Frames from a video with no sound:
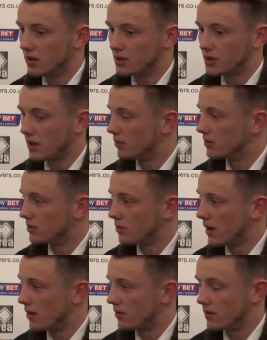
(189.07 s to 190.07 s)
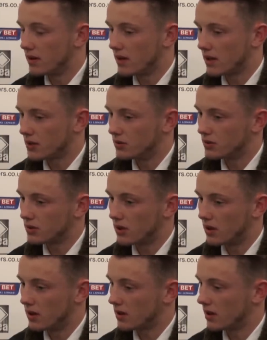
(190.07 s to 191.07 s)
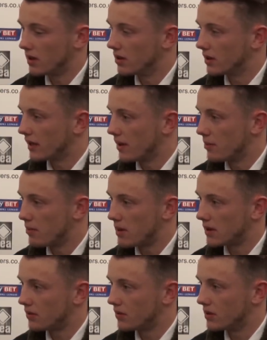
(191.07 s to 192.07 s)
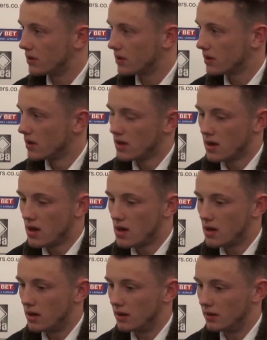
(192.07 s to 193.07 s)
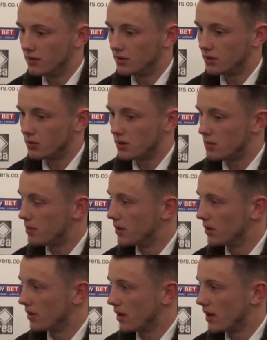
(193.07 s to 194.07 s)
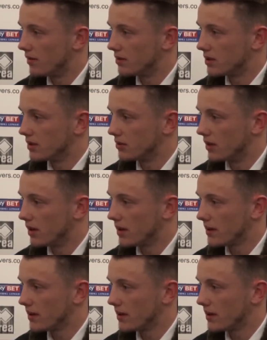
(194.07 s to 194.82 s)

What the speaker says: Shannon was away over the national side, and you got a game at Mansfield. Just wanted to build on that ever since.